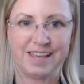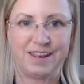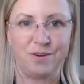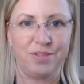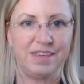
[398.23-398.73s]
I
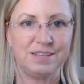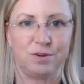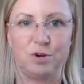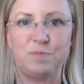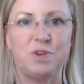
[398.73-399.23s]
know these
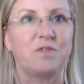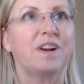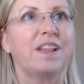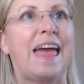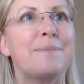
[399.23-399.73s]
groups
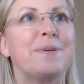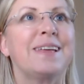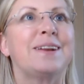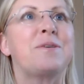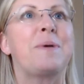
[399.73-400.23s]
overlap a
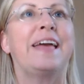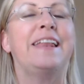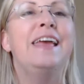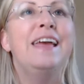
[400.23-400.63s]
little bit.